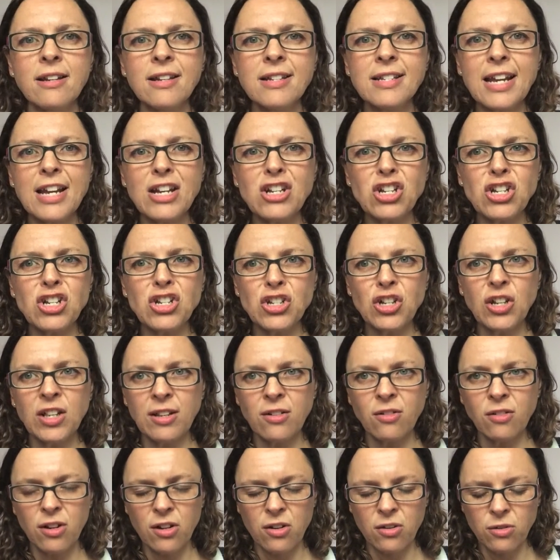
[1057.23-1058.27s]
teaching 2
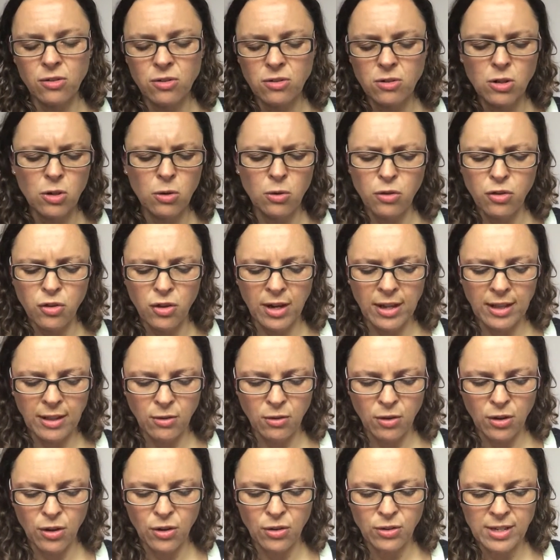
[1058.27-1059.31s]
or 3
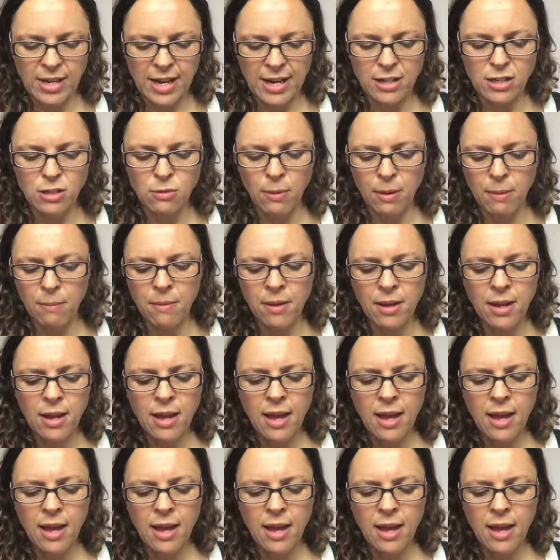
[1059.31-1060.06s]
little girls how to swim.